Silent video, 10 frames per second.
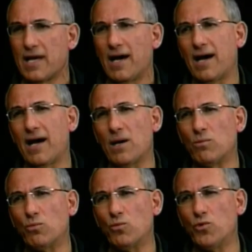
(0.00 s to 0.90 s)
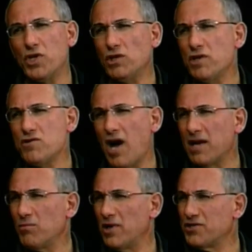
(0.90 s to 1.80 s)
um, really not
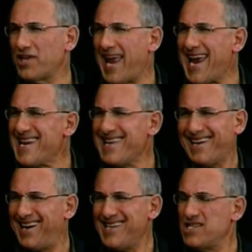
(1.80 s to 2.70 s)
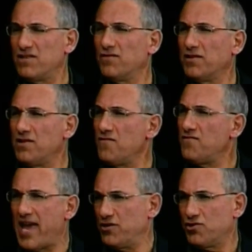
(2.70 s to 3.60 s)
much any kind of
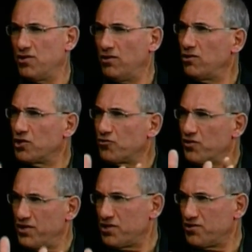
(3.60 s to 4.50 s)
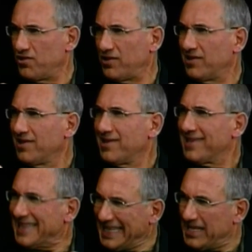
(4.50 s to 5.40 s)
conventional or traditional
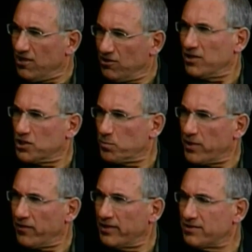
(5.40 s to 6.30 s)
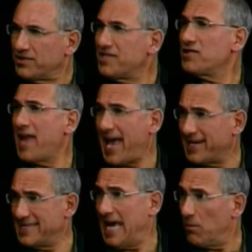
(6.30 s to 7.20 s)
legal experience. She's an
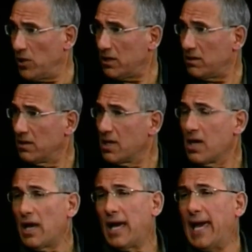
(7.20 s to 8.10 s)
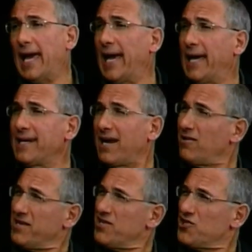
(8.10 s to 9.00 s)
academic, and not
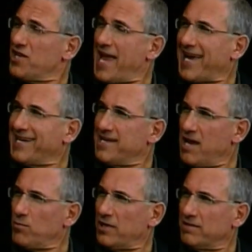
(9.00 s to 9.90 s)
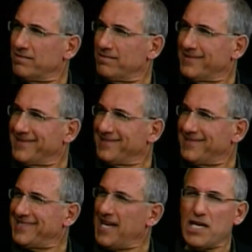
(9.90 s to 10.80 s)
only is she an academic,
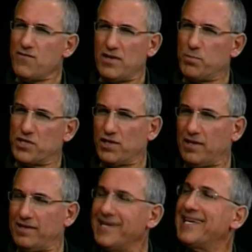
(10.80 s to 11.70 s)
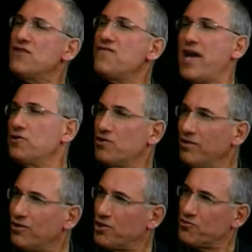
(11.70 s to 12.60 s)
she's not even a particularly
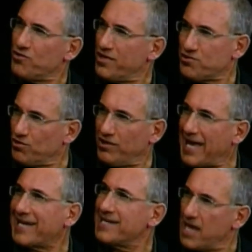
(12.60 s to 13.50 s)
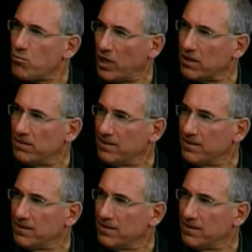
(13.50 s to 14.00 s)
conventional or traditional academic.